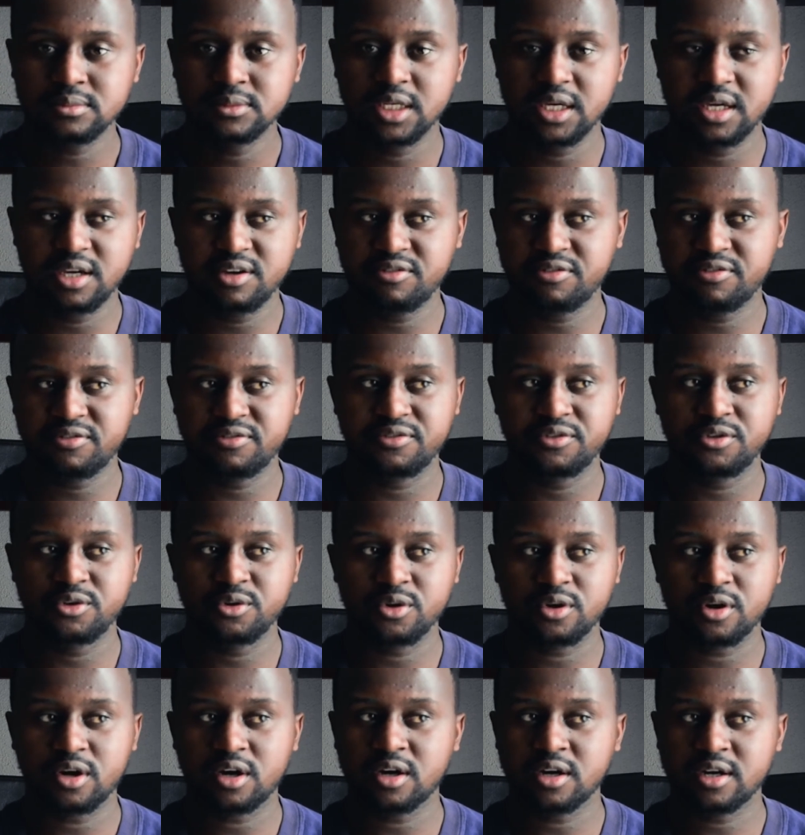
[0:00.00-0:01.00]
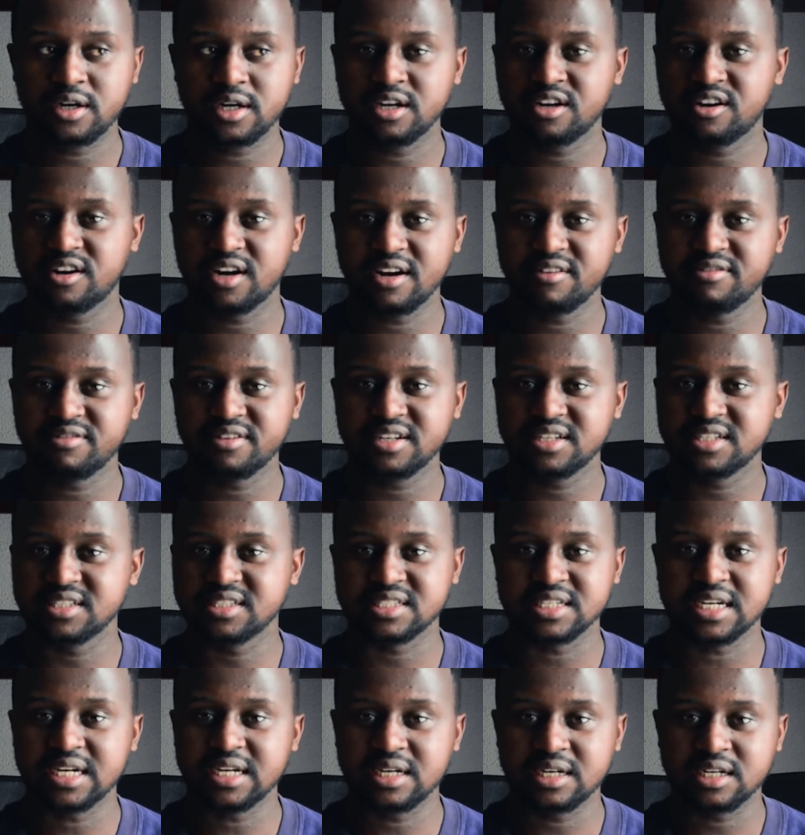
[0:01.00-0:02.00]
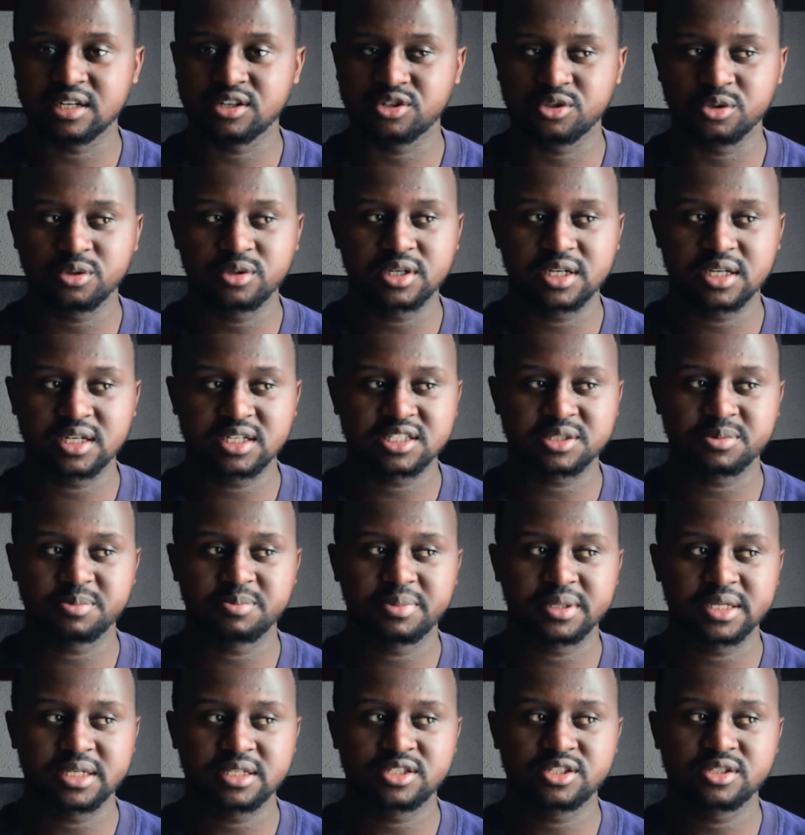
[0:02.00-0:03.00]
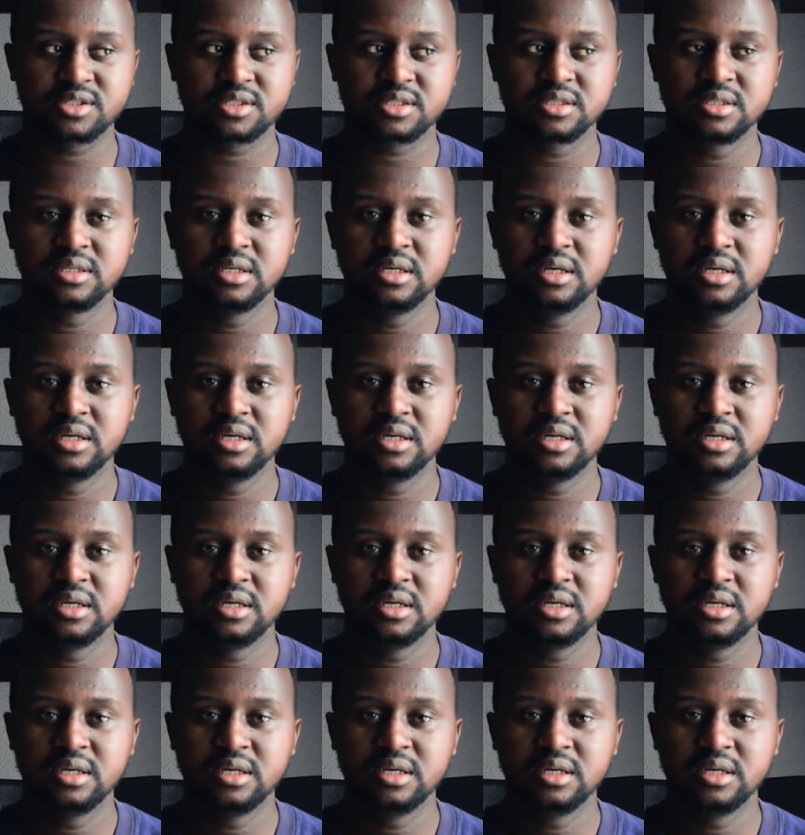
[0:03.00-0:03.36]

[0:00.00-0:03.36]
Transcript: If you are a graphic designer, don't expect